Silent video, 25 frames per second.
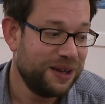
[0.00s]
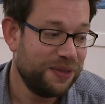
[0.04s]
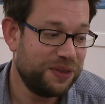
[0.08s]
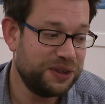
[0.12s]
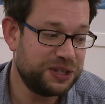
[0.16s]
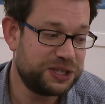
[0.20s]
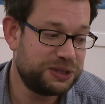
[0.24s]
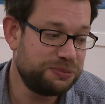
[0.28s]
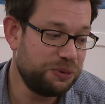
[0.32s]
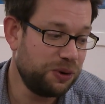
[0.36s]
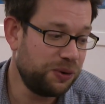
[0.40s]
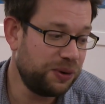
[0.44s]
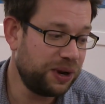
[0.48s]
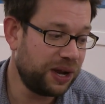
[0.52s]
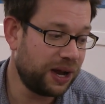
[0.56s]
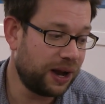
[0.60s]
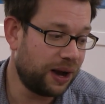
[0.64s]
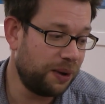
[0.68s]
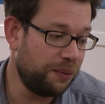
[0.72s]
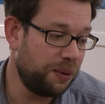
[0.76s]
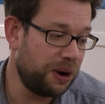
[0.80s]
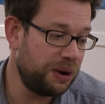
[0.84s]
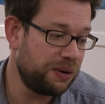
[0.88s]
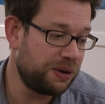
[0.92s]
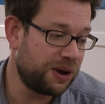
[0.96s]
This morning
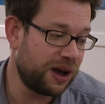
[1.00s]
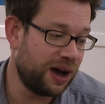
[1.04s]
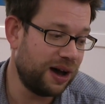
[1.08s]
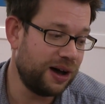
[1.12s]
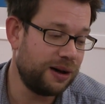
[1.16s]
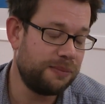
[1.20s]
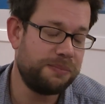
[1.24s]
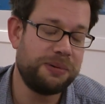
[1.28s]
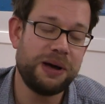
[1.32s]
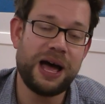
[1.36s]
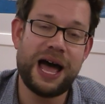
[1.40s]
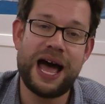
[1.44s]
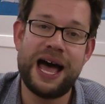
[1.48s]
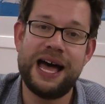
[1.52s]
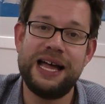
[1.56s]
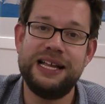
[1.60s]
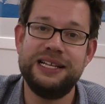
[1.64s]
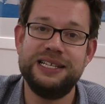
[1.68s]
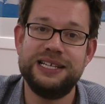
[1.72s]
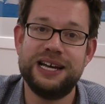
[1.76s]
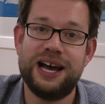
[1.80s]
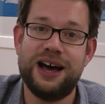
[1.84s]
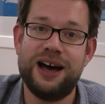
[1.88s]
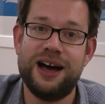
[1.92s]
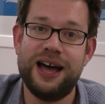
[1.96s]
I woke up
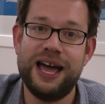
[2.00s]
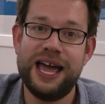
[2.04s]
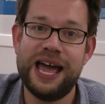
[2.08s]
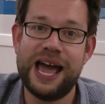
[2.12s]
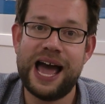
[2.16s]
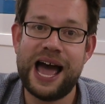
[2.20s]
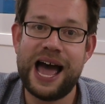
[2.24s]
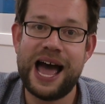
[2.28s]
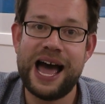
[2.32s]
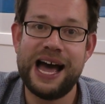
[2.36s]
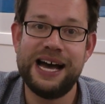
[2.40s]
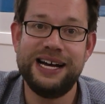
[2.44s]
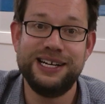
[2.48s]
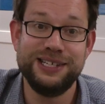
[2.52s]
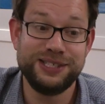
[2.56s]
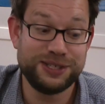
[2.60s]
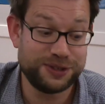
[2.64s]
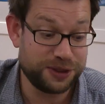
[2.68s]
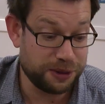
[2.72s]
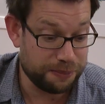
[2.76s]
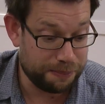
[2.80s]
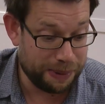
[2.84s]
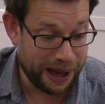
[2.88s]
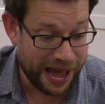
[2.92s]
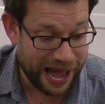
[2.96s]
and I had
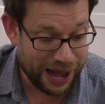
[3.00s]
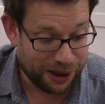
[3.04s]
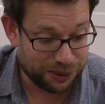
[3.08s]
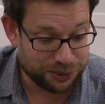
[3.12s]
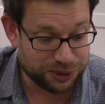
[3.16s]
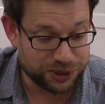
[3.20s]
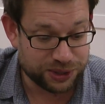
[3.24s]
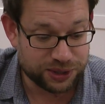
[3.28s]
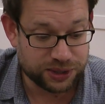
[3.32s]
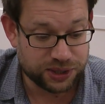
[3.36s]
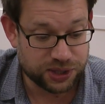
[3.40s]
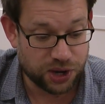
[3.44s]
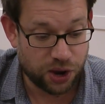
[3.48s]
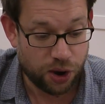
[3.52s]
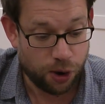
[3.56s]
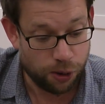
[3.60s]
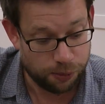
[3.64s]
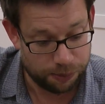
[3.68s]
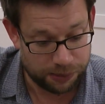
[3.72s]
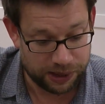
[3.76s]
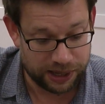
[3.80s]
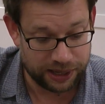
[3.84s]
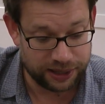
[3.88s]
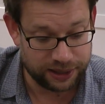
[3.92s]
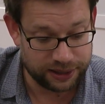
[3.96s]
the powdered
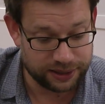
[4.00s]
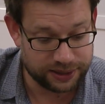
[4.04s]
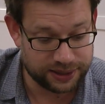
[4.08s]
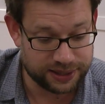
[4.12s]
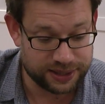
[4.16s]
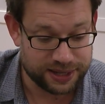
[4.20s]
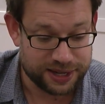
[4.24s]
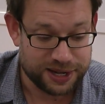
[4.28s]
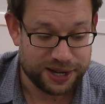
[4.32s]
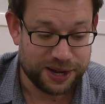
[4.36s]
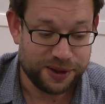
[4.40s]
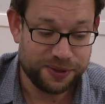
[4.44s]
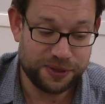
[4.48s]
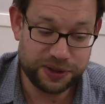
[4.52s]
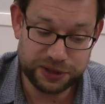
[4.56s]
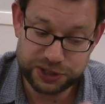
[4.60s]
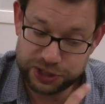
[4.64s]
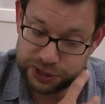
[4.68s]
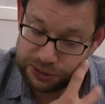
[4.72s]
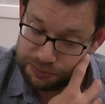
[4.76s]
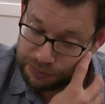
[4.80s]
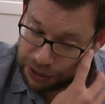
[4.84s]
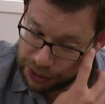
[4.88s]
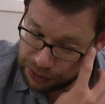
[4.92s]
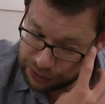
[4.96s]
omelette, the
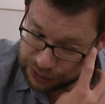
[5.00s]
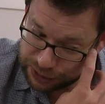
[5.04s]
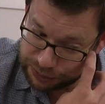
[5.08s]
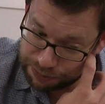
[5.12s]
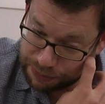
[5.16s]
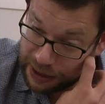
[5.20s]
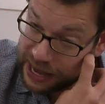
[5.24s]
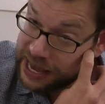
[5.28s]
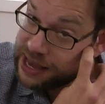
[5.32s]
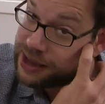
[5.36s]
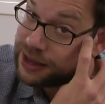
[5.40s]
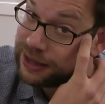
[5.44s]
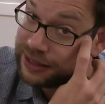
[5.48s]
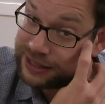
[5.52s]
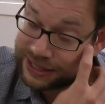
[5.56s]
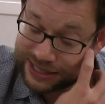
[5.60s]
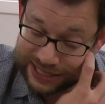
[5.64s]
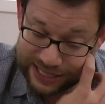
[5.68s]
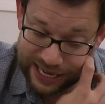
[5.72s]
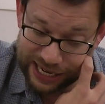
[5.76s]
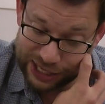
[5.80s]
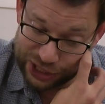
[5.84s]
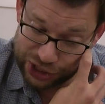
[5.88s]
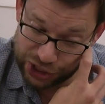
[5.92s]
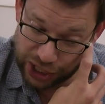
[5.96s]
smoked bacon
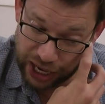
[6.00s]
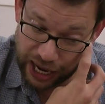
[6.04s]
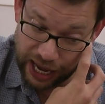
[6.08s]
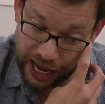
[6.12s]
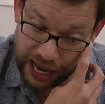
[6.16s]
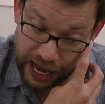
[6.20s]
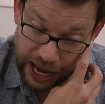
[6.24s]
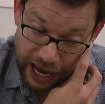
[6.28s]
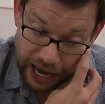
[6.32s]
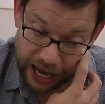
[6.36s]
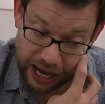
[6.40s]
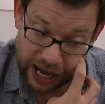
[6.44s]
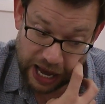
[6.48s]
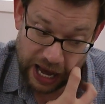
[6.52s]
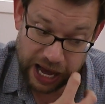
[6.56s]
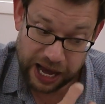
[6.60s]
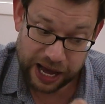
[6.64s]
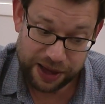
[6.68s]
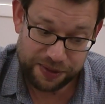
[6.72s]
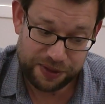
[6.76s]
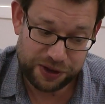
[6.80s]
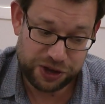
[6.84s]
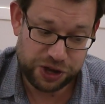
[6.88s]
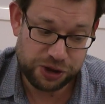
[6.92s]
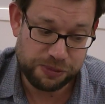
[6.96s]
sachet
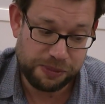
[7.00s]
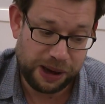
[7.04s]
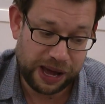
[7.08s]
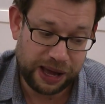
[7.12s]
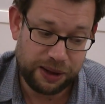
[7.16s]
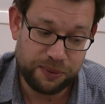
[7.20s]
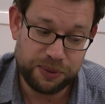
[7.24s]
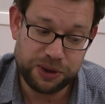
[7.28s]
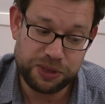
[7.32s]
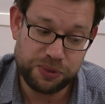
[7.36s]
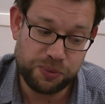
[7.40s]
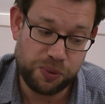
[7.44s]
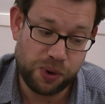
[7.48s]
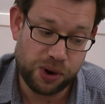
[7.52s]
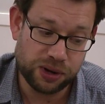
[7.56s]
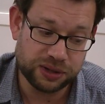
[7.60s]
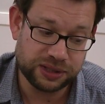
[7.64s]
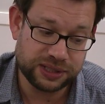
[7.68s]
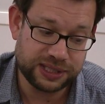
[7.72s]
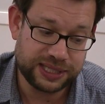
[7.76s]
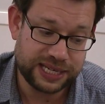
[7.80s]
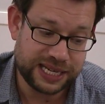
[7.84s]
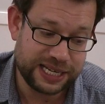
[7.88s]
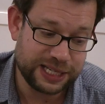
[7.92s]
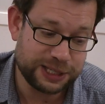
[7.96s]
that you make with
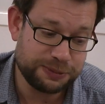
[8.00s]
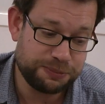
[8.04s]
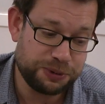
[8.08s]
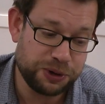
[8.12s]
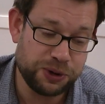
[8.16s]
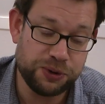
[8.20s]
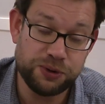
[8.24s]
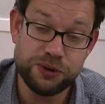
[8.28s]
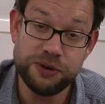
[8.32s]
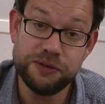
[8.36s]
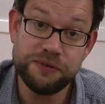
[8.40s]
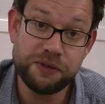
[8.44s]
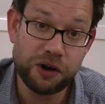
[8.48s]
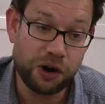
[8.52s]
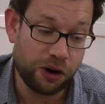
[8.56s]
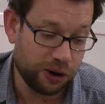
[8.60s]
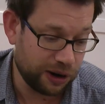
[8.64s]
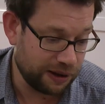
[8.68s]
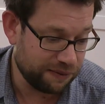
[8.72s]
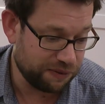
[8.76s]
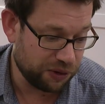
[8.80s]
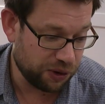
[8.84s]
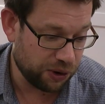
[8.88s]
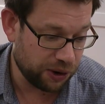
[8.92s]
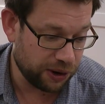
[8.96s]
1 teaspoon of
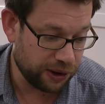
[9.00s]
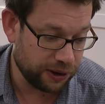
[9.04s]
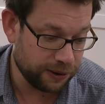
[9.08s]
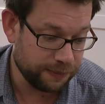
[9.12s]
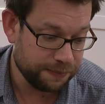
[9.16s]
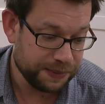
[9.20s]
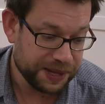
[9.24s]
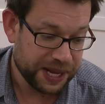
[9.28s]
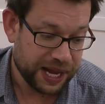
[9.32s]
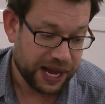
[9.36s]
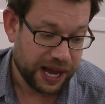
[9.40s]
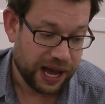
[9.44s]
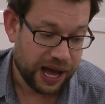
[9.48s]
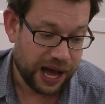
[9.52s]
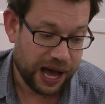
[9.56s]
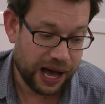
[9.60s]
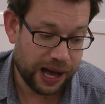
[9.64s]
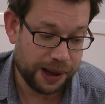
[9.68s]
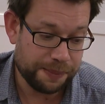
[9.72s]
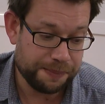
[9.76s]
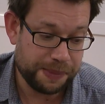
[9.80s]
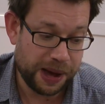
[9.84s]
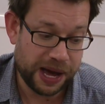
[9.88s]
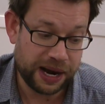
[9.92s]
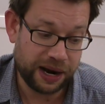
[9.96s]
olive oil,
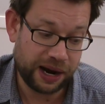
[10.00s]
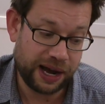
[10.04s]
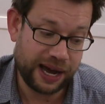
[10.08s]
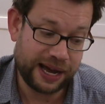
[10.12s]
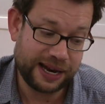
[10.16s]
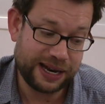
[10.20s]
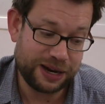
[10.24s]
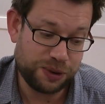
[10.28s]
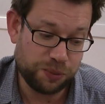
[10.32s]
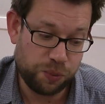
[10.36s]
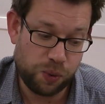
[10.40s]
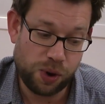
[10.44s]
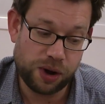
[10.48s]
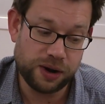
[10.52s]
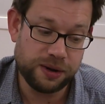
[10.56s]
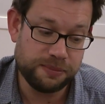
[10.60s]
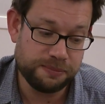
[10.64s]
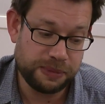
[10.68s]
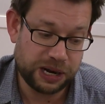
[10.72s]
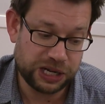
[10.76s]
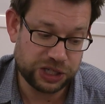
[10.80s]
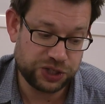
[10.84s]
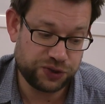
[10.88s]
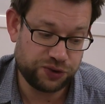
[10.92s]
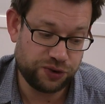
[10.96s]
and I added 1
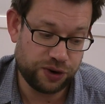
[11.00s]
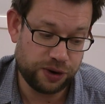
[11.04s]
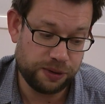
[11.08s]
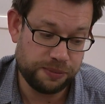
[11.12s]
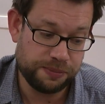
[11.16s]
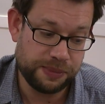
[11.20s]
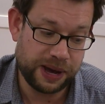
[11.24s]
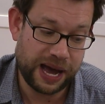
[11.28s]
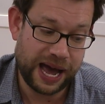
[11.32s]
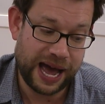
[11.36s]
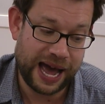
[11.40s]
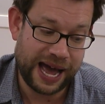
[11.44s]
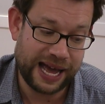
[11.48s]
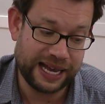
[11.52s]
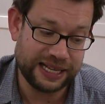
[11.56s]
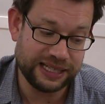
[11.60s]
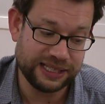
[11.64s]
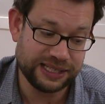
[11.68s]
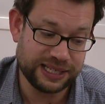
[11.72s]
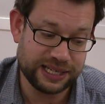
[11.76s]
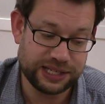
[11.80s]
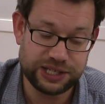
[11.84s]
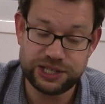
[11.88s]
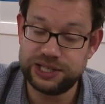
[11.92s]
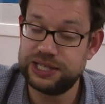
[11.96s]
mushroom
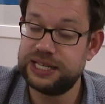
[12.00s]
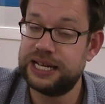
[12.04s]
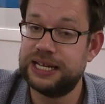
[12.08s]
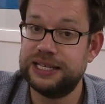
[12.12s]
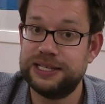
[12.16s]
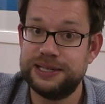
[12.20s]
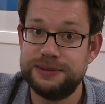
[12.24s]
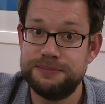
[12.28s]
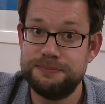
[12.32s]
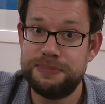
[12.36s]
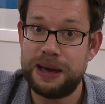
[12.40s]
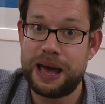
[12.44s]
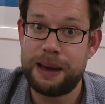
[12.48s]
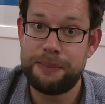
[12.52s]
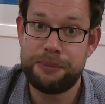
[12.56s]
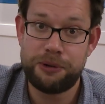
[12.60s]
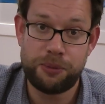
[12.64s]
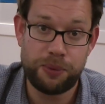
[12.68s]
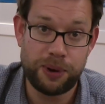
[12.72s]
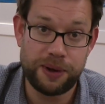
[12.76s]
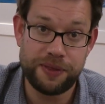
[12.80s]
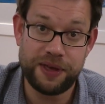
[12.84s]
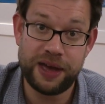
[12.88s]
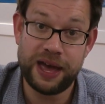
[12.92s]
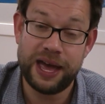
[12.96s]
and just had some pepper
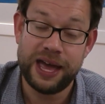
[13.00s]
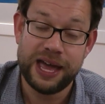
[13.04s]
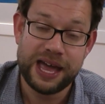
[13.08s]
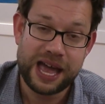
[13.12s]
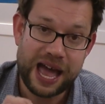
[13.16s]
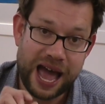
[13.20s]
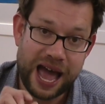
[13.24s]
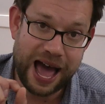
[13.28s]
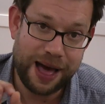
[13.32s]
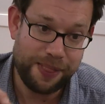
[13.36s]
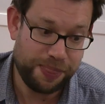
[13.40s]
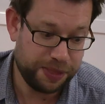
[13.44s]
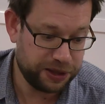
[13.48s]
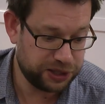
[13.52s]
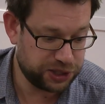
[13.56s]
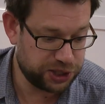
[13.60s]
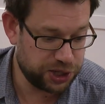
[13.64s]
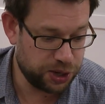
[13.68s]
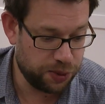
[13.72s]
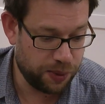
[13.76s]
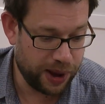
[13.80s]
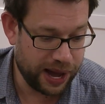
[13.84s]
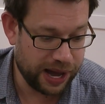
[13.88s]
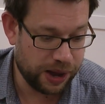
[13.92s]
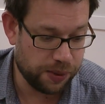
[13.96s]
with it, and the
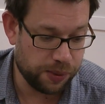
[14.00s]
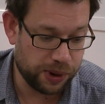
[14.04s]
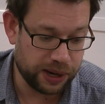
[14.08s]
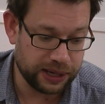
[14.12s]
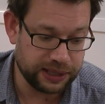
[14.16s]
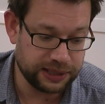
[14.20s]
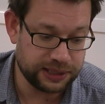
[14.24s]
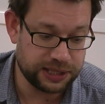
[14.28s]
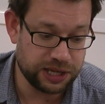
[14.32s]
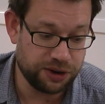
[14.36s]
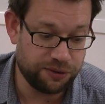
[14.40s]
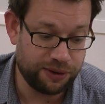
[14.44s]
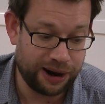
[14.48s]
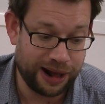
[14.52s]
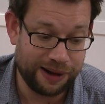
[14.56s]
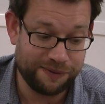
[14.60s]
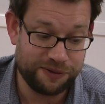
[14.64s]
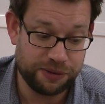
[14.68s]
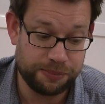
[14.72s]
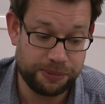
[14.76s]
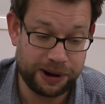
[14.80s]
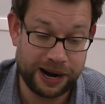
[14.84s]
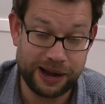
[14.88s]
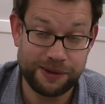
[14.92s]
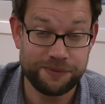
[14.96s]
2 egg whites that you allow
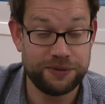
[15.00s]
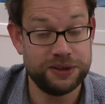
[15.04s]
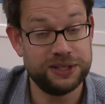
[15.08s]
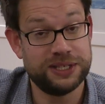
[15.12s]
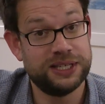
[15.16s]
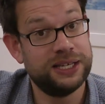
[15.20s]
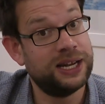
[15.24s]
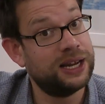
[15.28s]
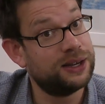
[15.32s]
for breakfast.